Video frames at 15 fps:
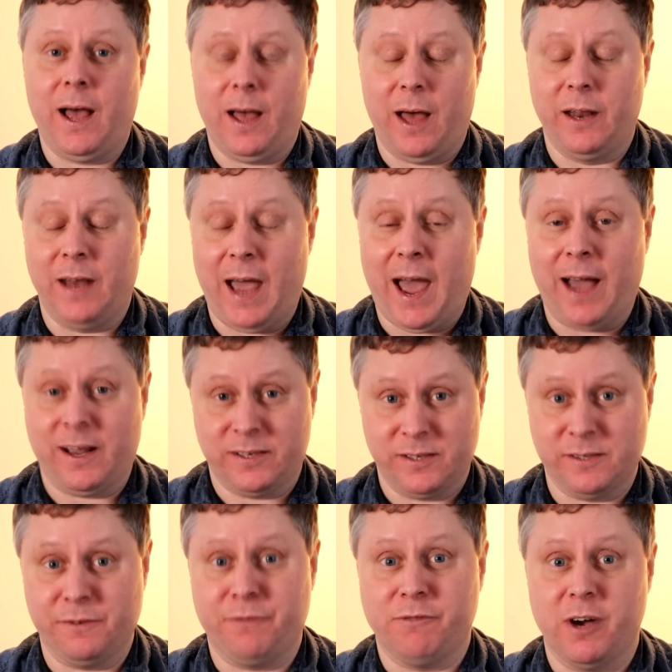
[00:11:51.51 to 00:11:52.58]
and it acts
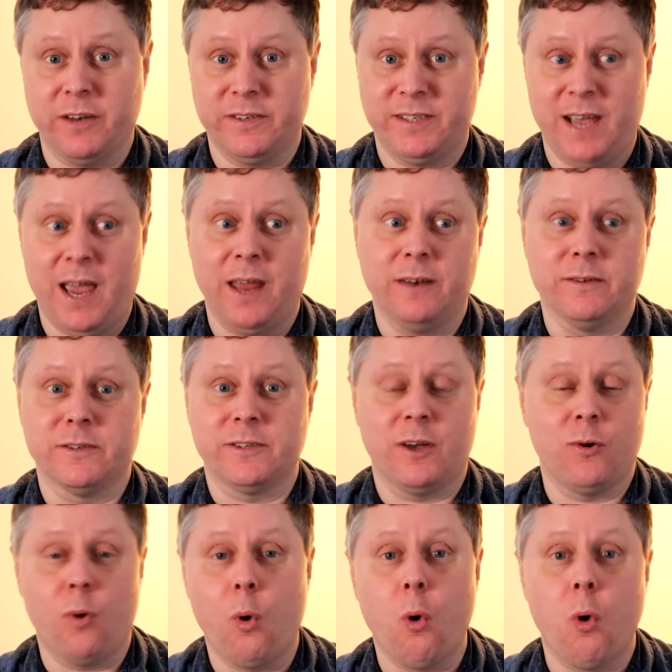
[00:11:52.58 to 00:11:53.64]
as a front end,
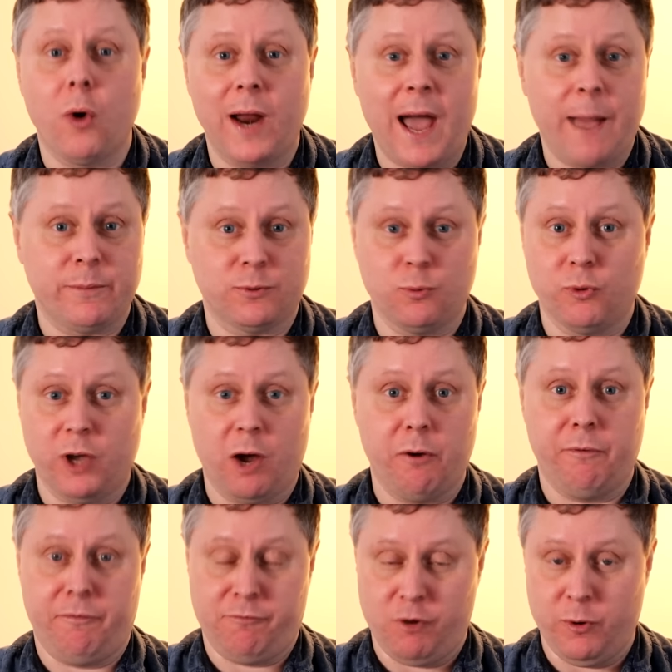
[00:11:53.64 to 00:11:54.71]
so all apps will go
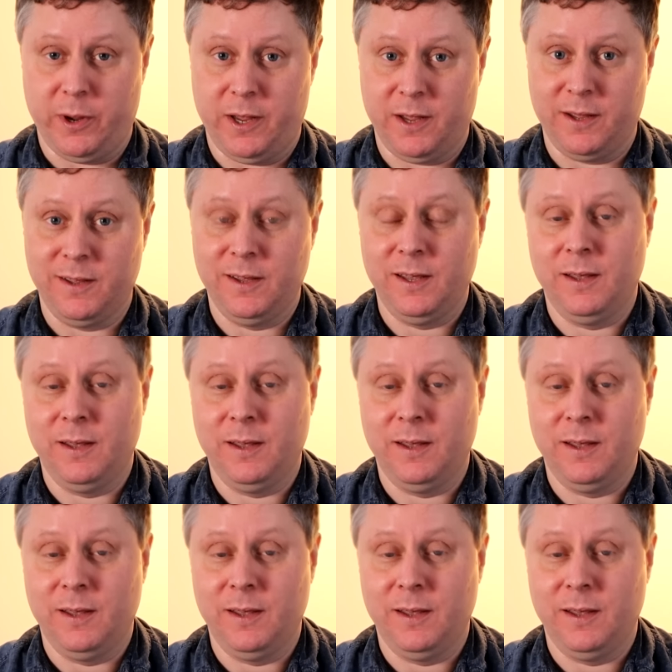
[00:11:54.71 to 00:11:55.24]
through it.